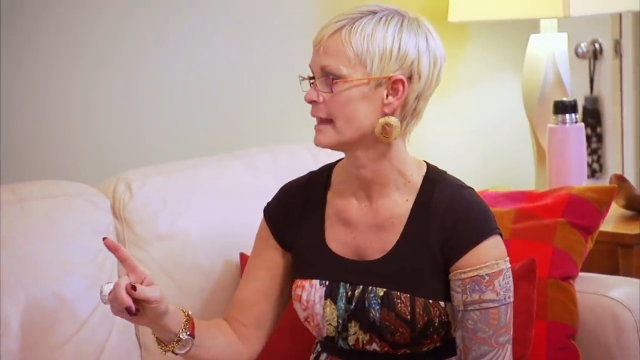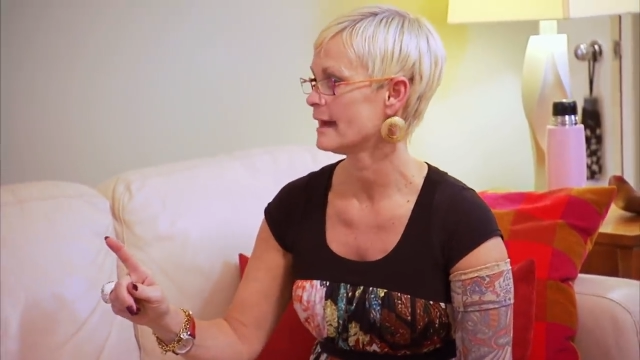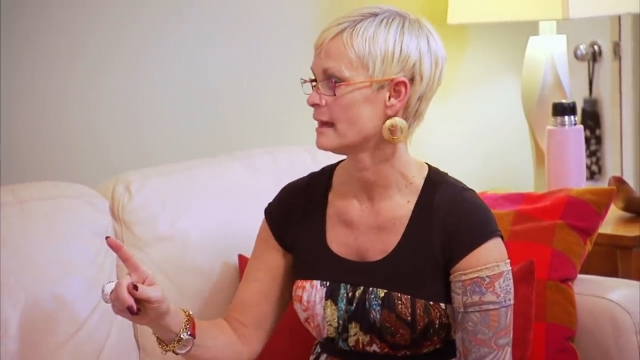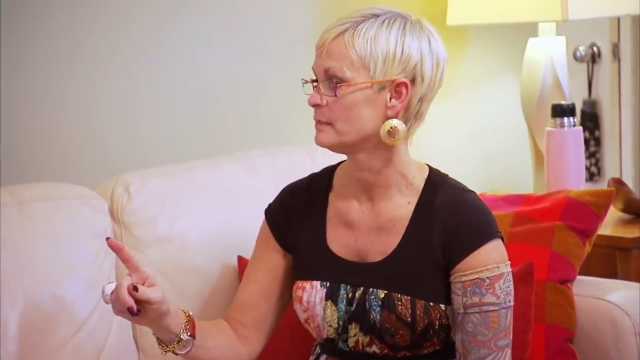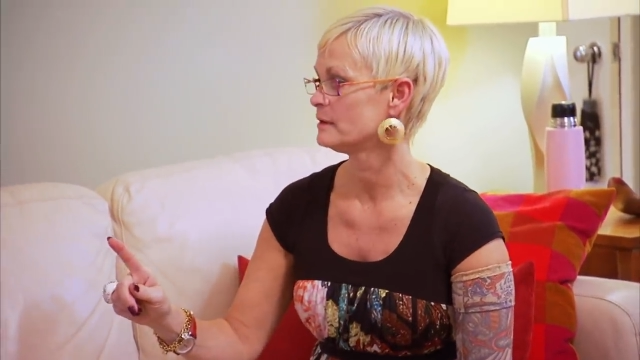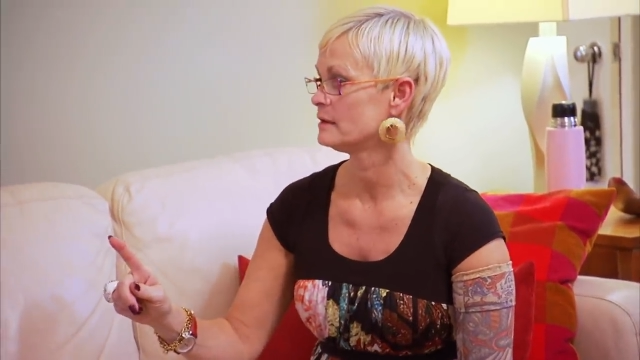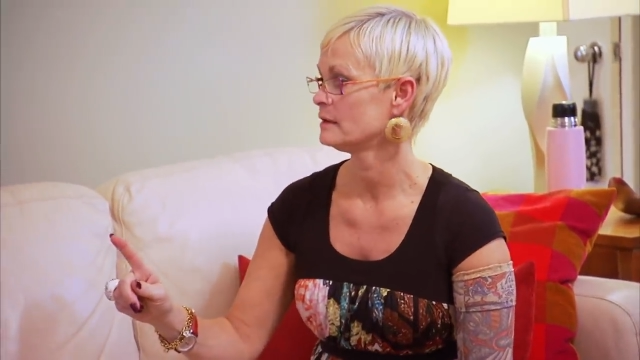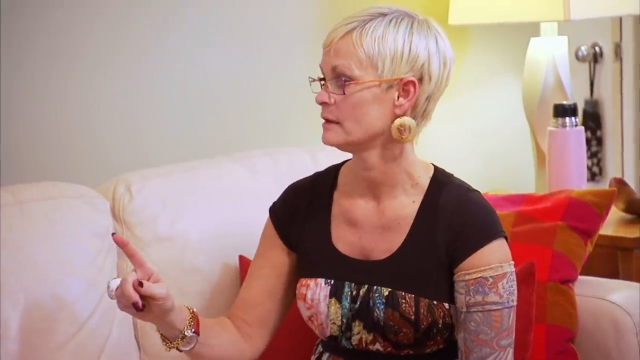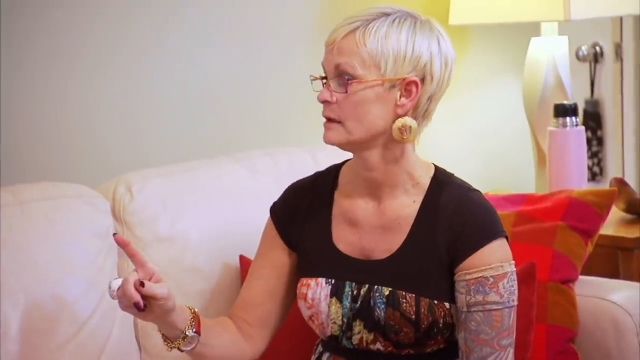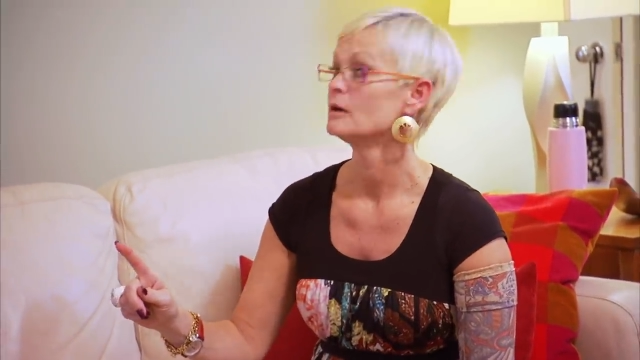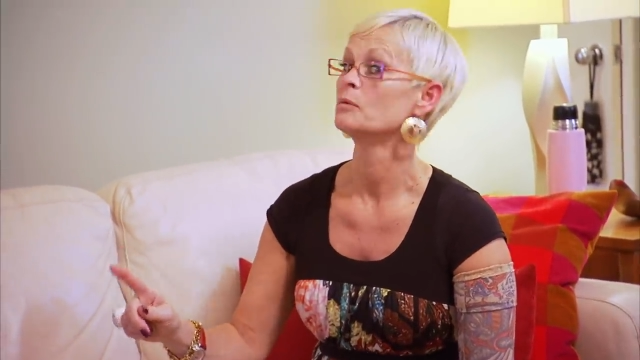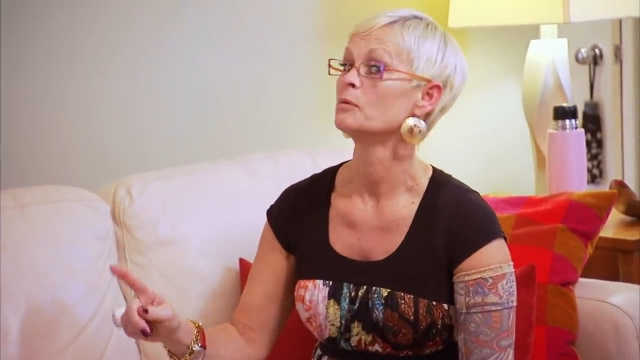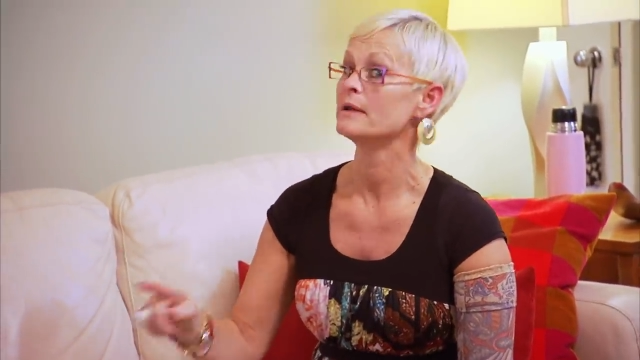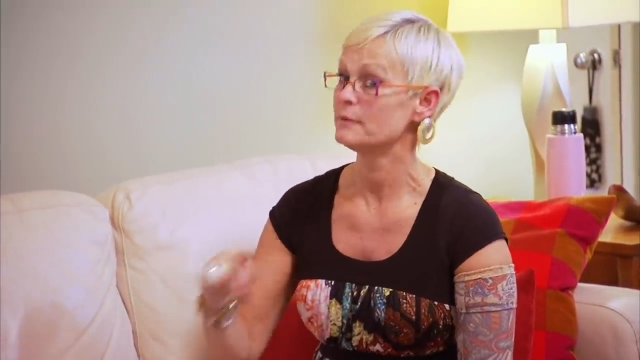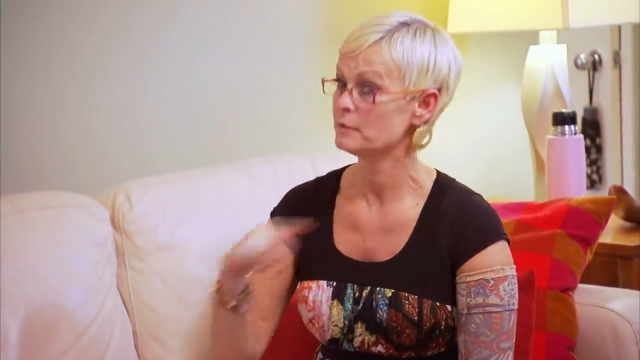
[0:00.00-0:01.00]
happened?
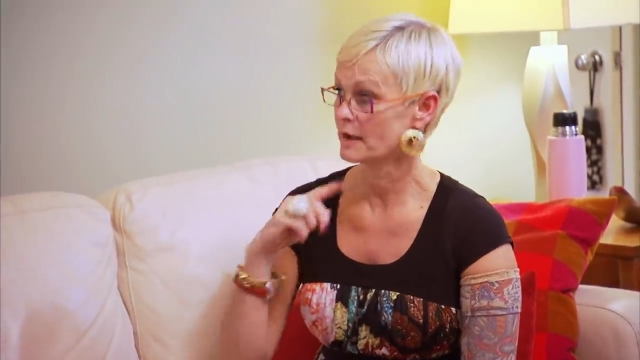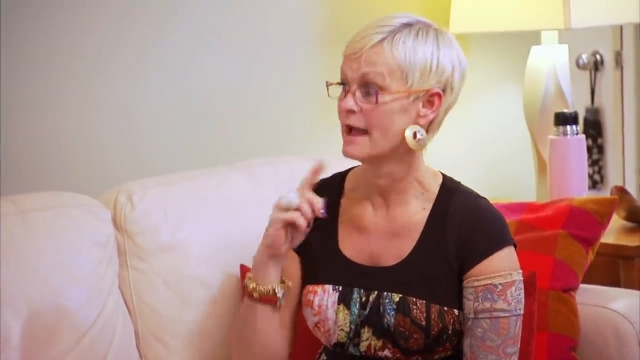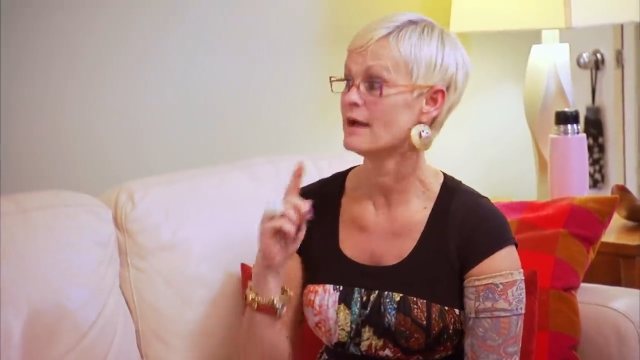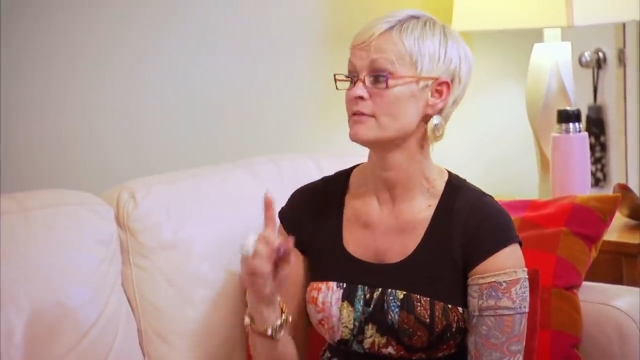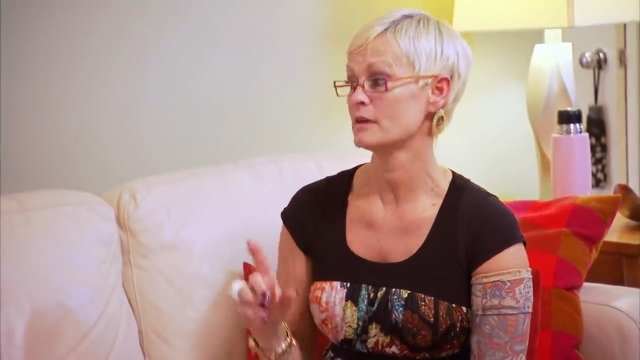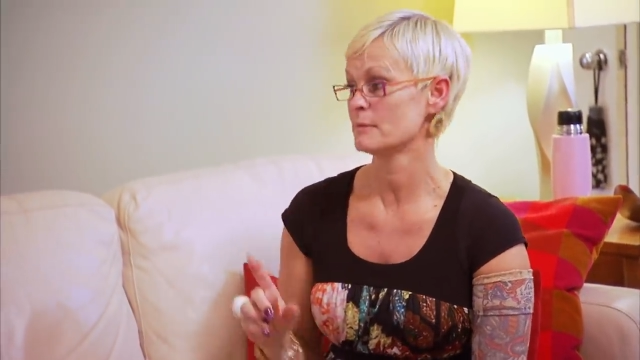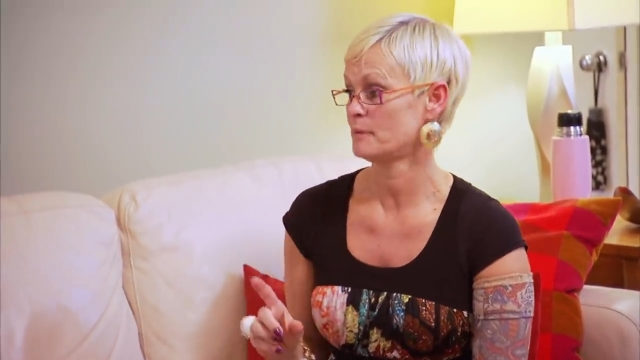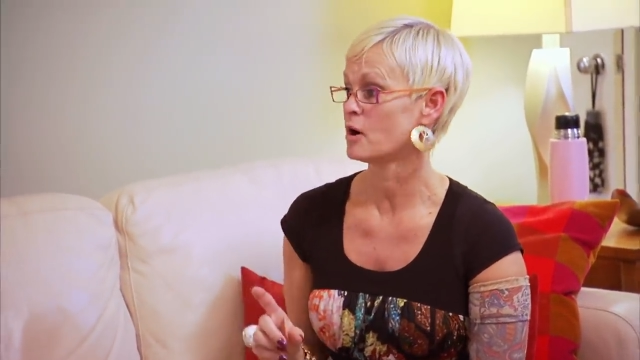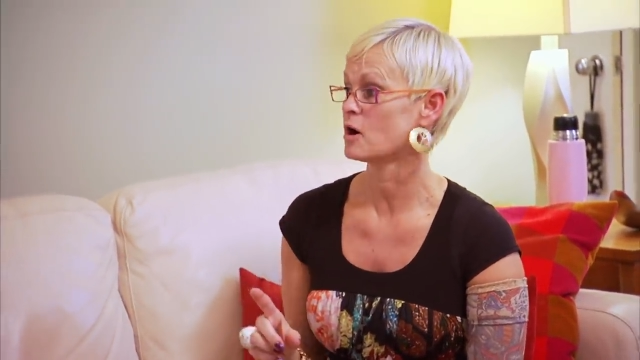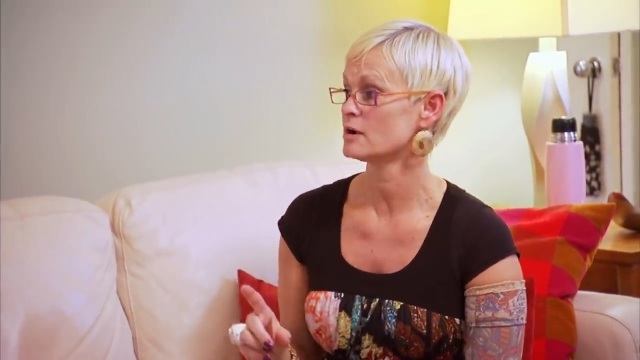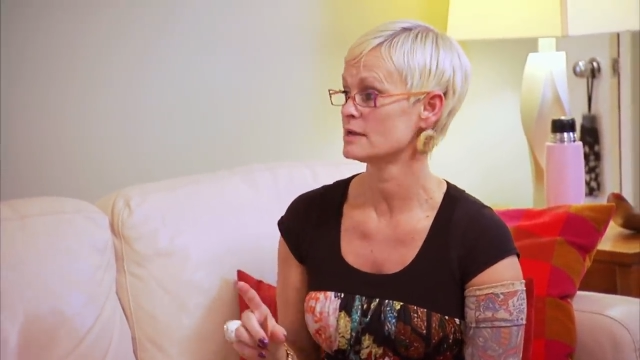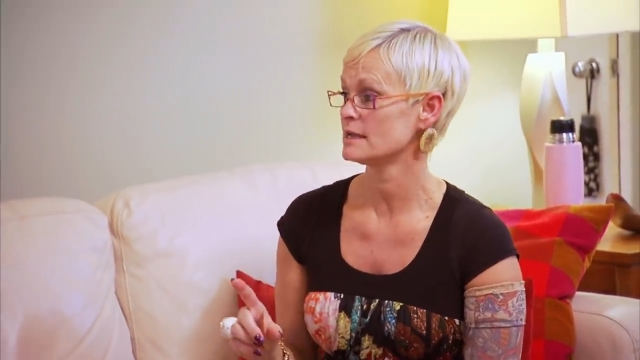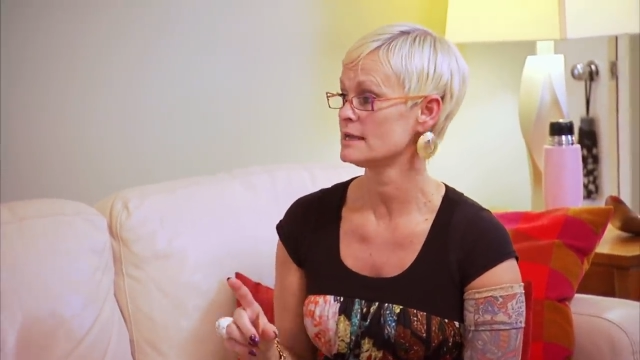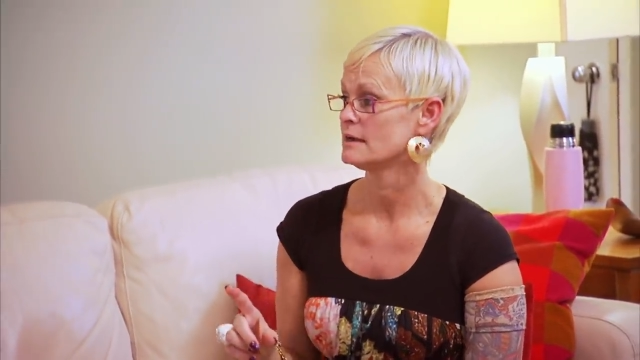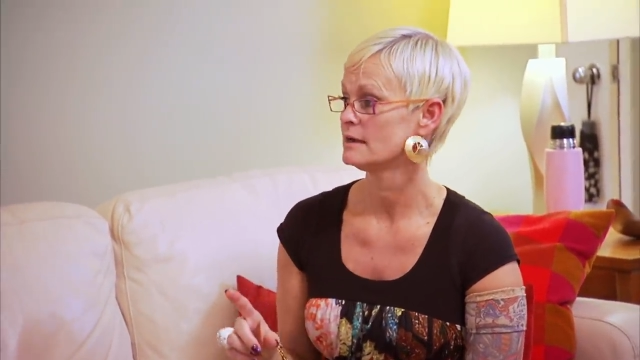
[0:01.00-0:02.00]
We were having a
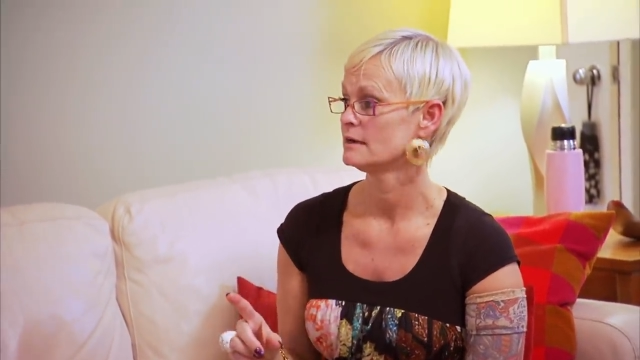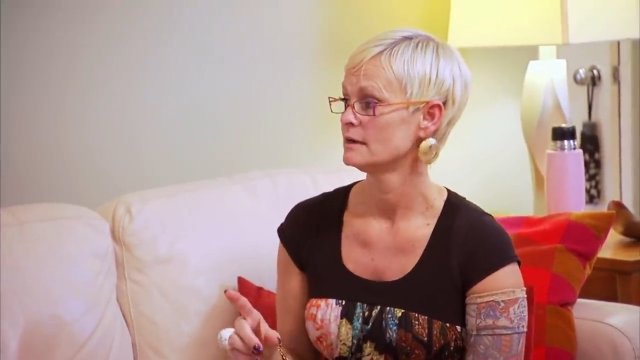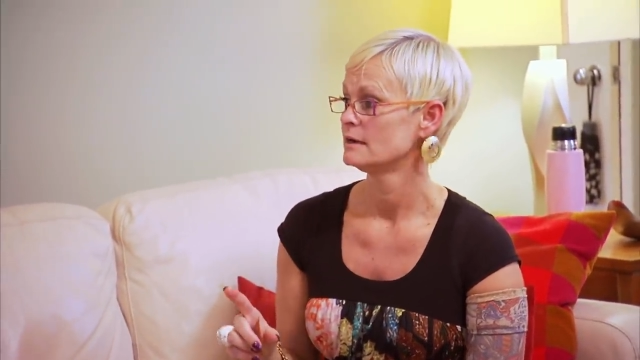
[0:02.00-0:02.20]
party,